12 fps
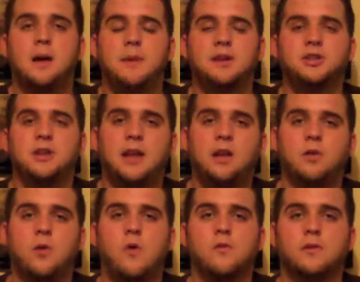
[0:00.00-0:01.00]
Make sure you head on
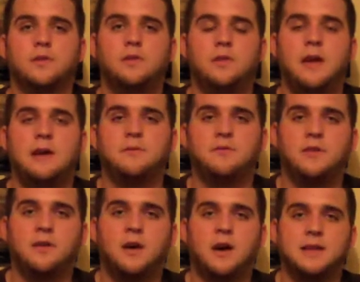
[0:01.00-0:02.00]
over to that
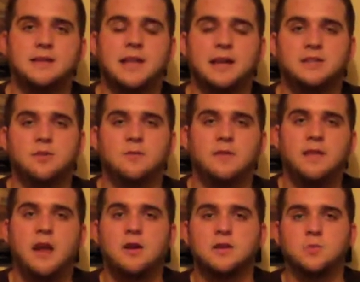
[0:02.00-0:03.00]
section over
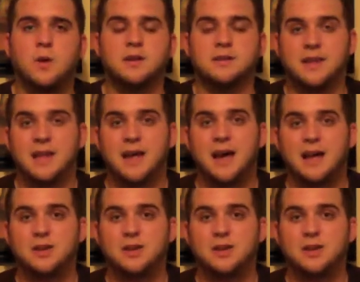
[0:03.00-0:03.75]
there, as well as